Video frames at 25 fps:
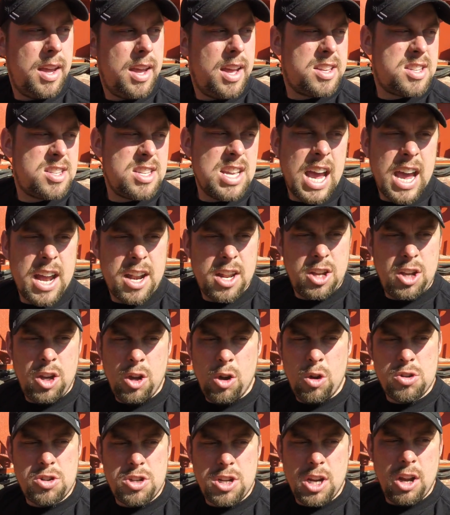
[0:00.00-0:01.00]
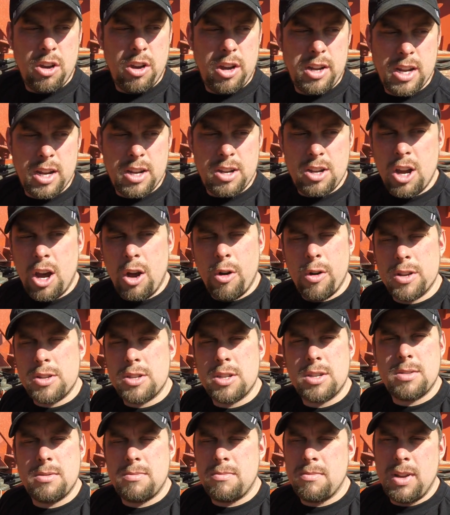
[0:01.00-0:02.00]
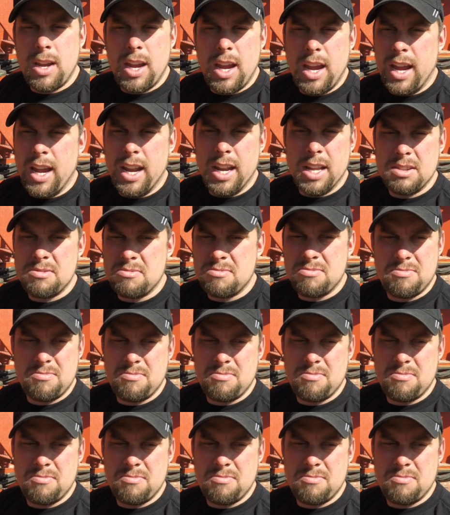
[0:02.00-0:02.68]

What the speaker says: it's not a huge deal he didn't notice, and